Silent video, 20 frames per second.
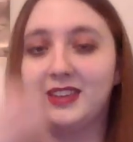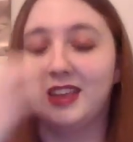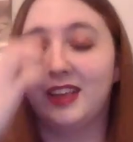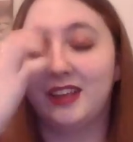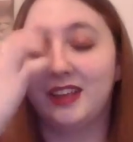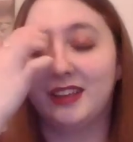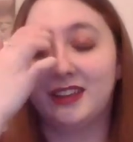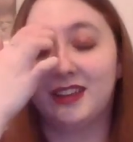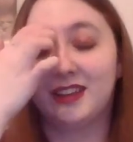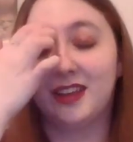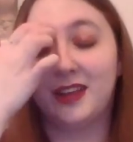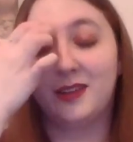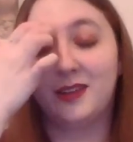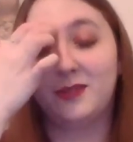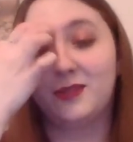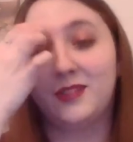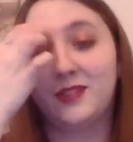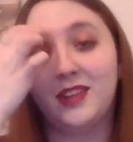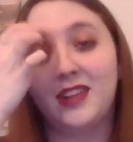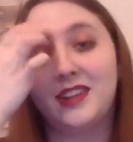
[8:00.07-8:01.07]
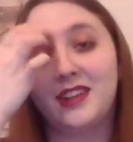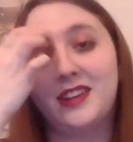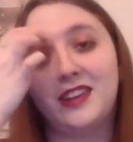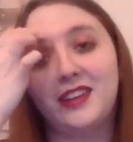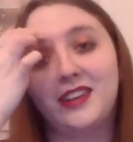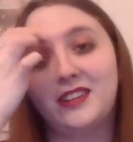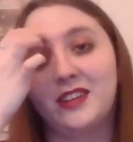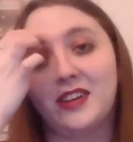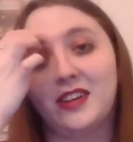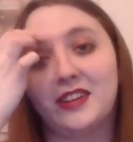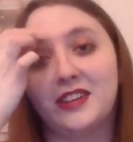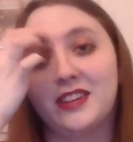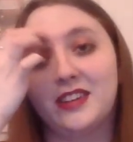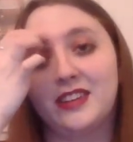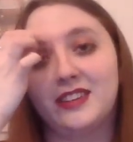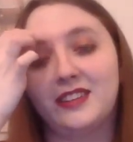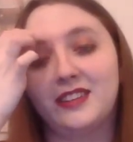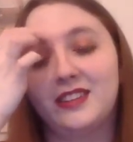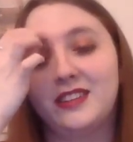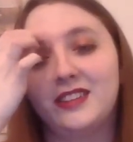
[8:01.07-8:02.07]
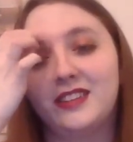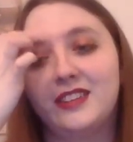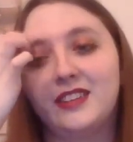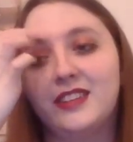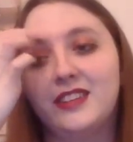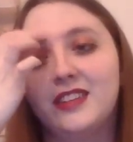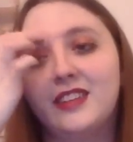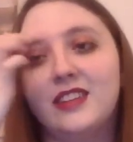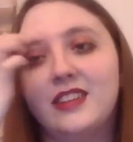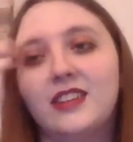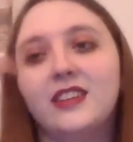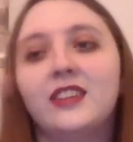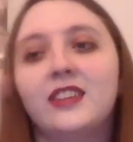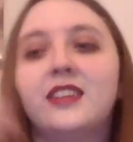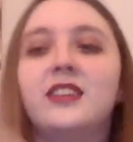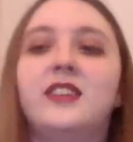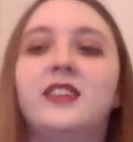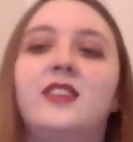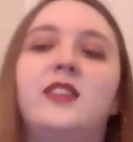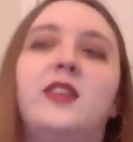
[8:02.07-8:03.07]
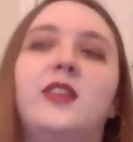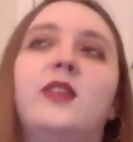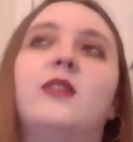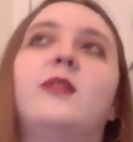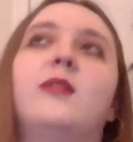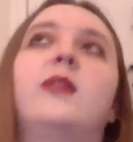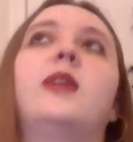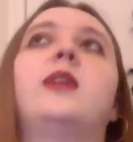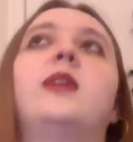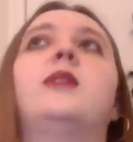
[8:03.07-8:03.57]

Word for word: and I'm glad I got it. So